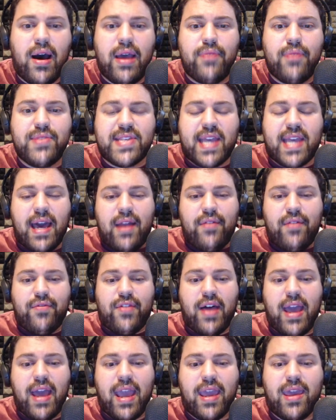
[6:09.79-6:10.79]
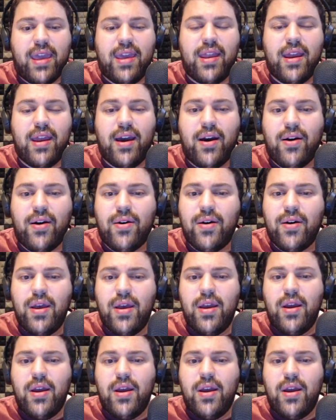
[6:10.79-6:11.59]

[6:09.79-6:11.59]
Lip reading: It was kind of like, you know,